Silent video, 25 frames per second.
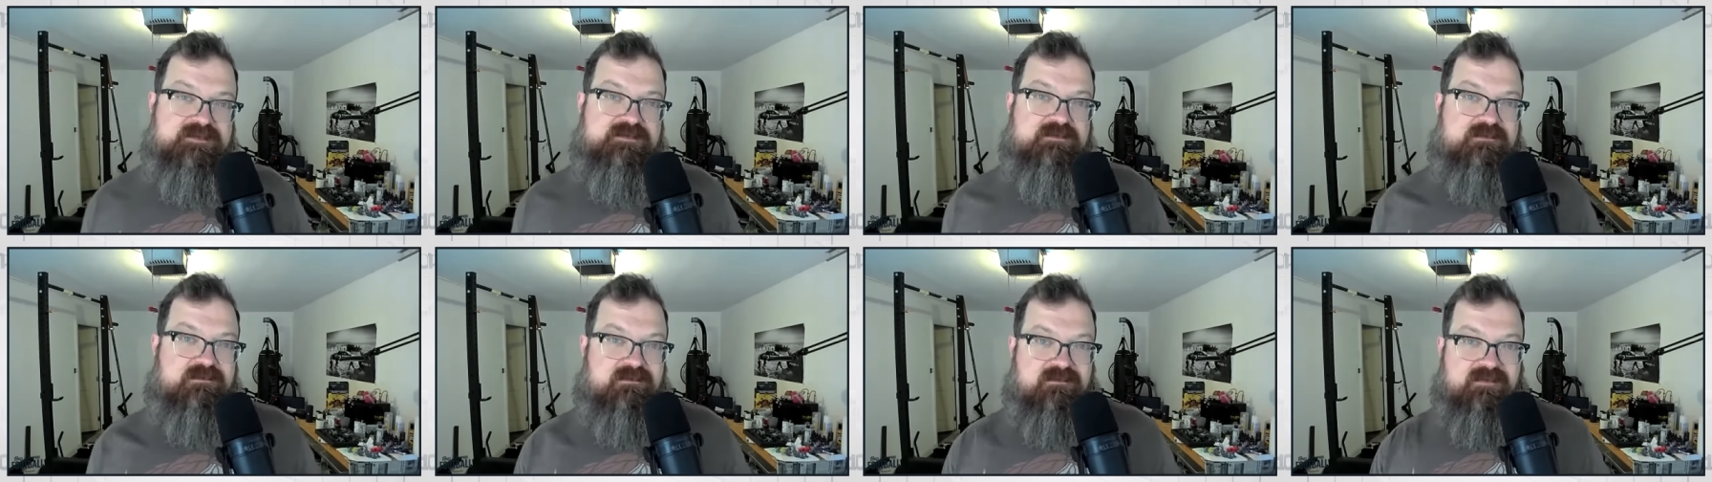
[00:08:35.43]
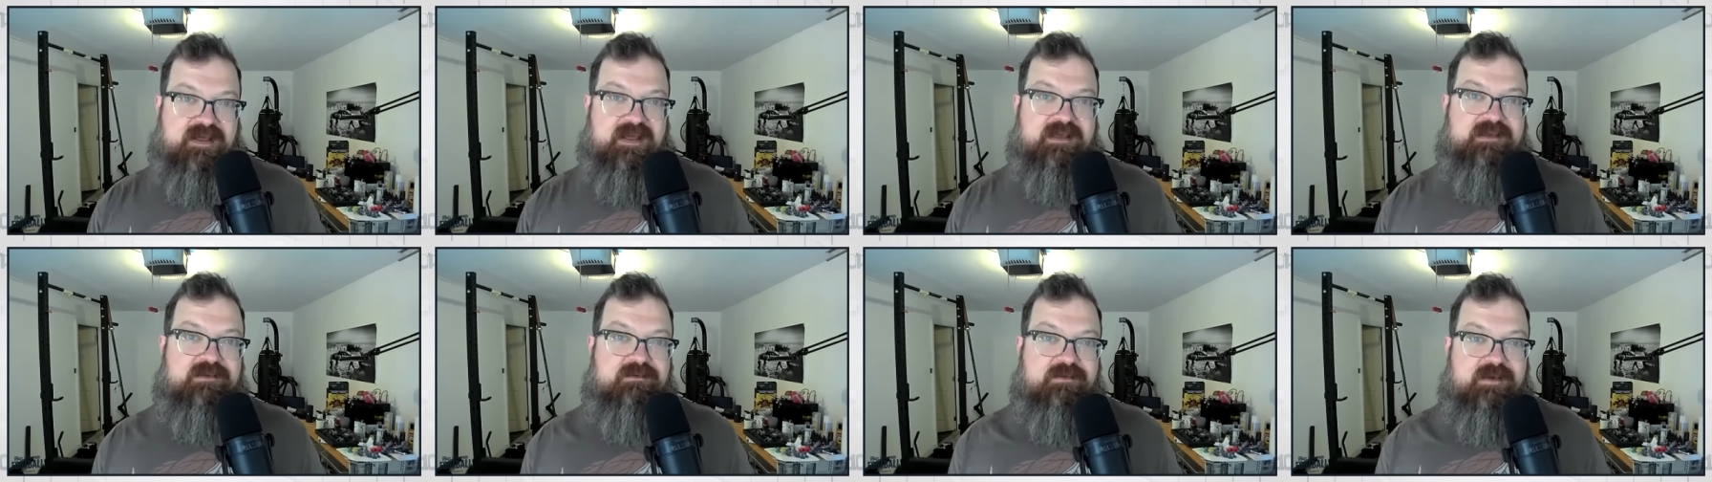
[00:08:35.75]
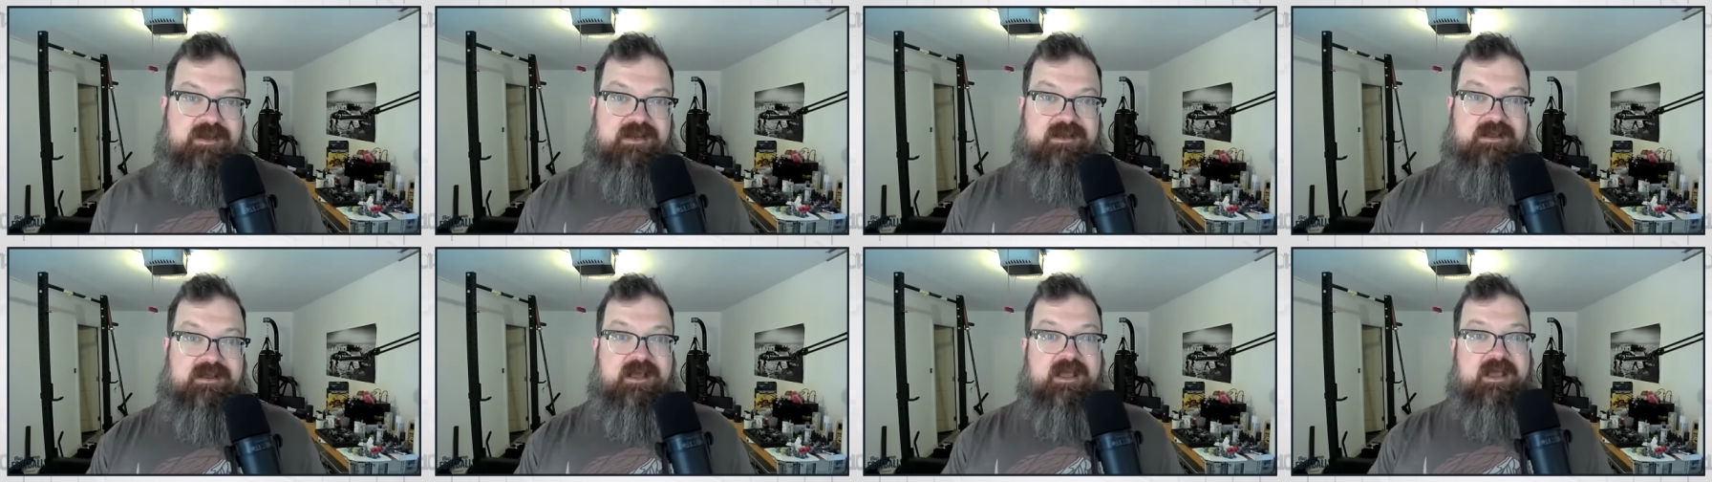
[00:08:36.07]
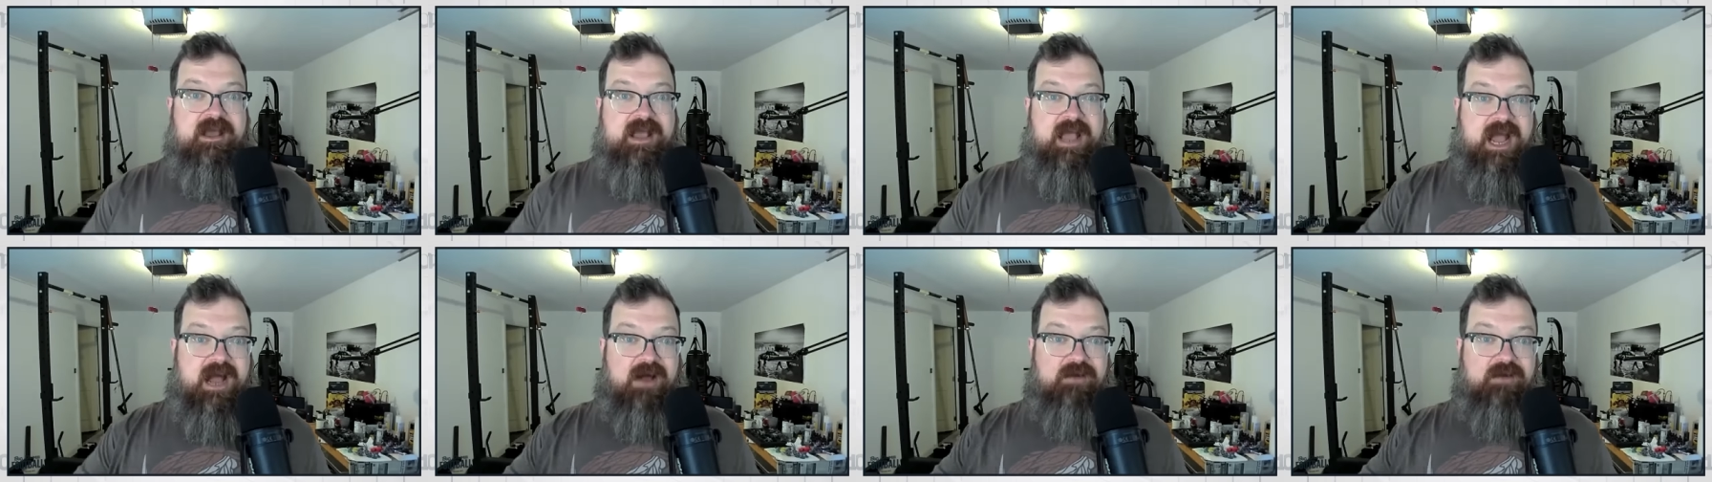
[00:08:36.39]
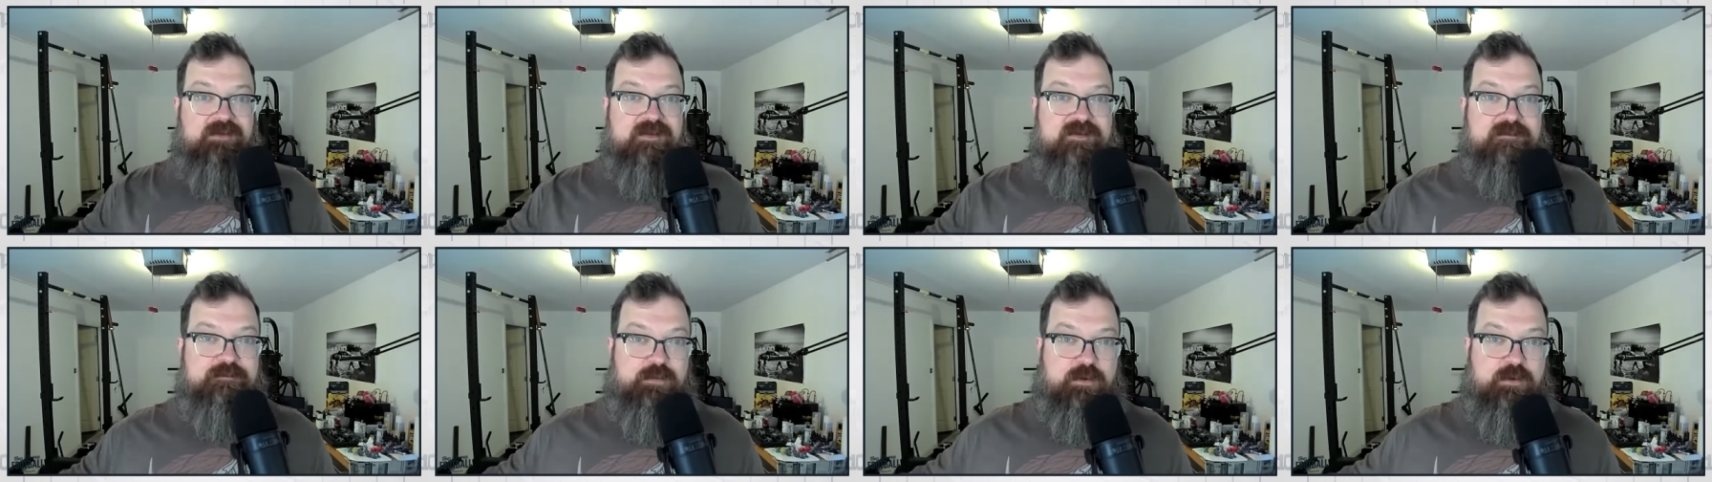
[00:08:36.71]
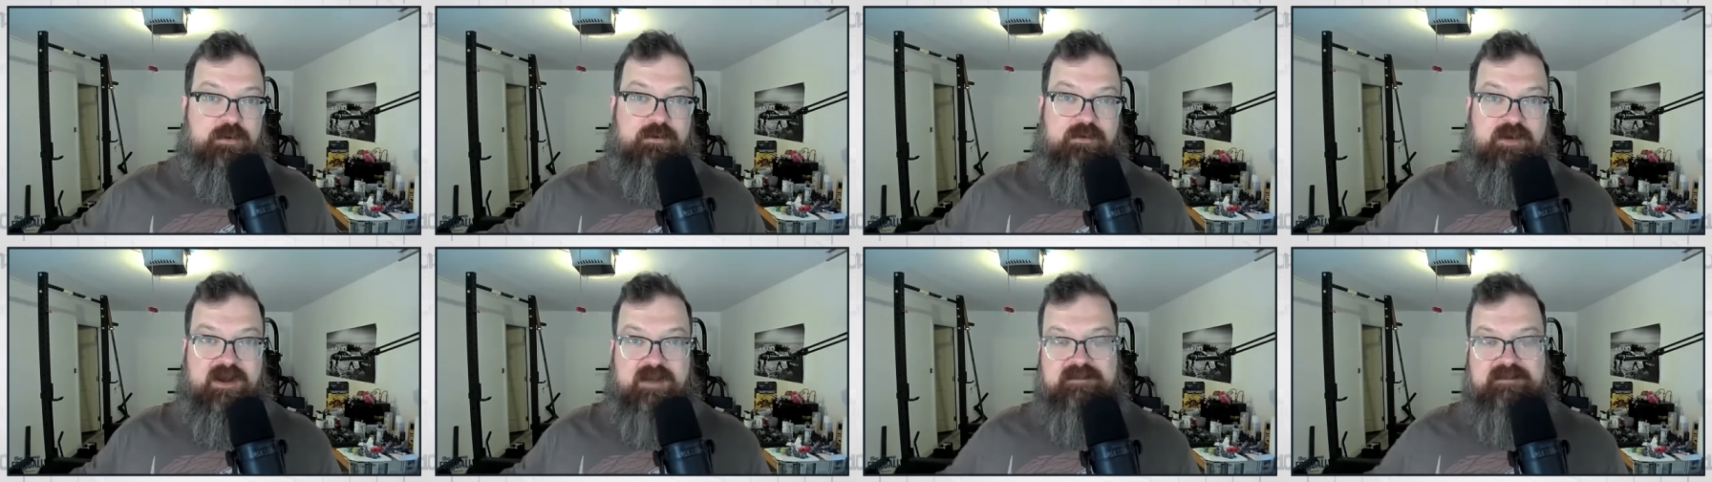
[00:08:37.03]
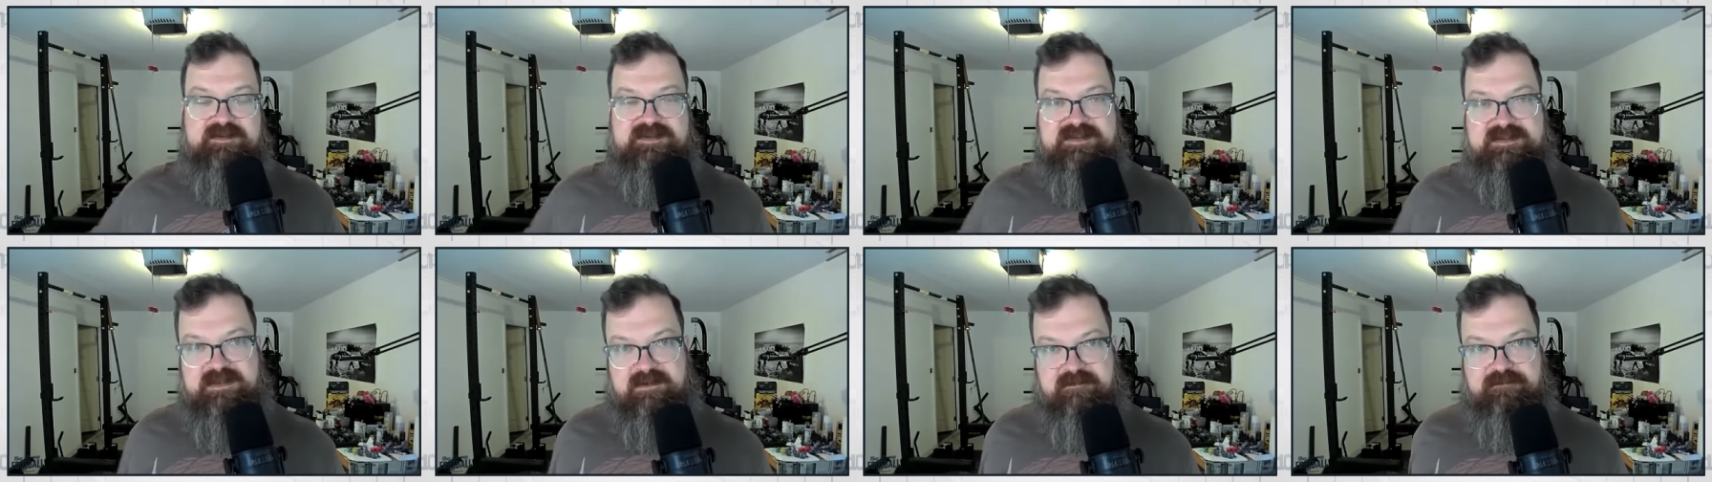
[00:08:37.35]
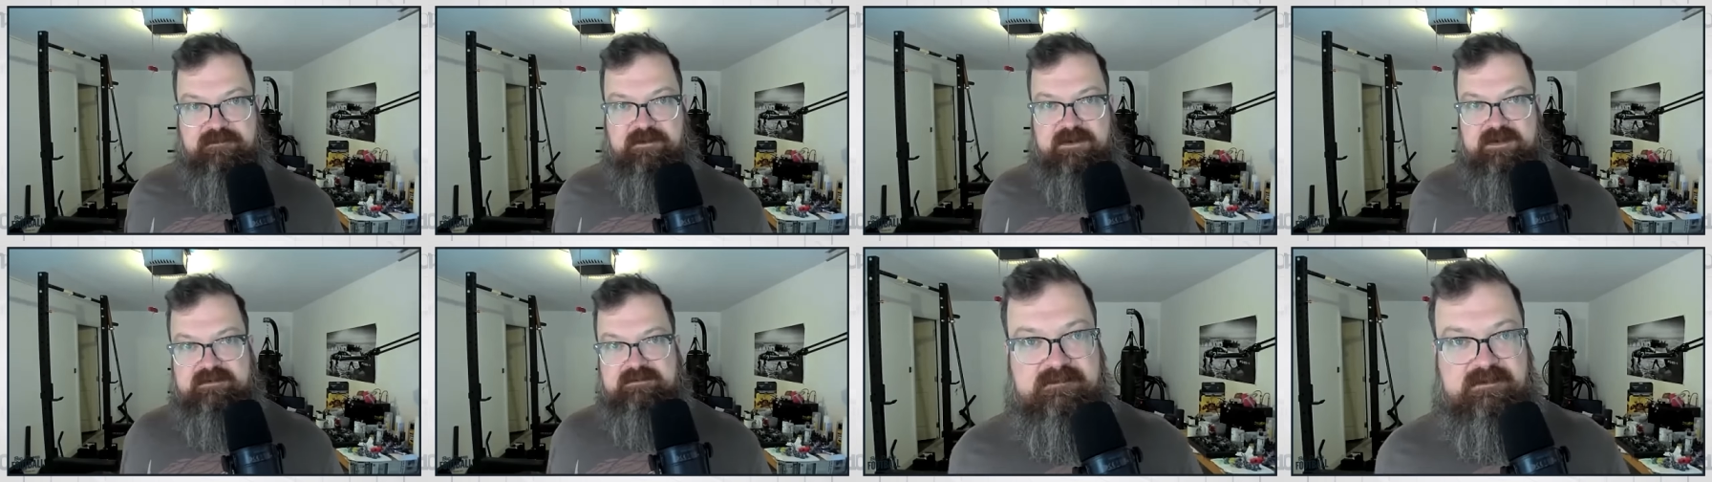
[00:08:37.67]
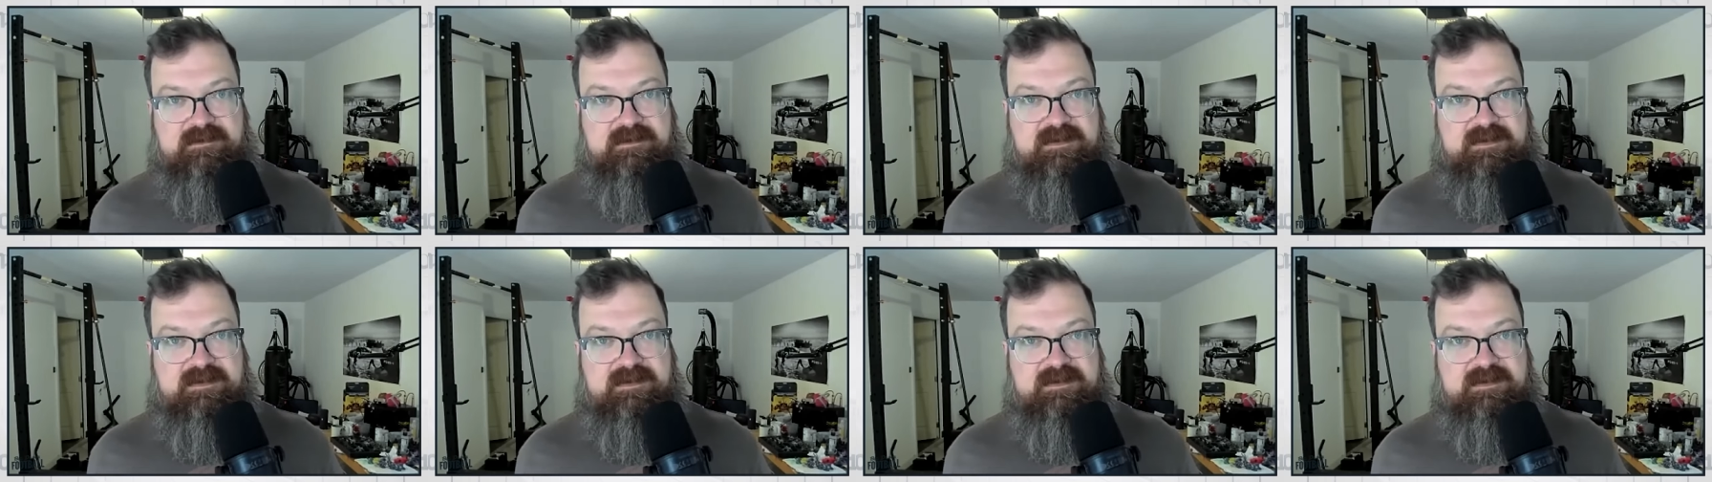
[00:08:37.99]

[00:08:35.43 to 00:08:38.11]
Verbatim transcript: to evaluating how this program is different?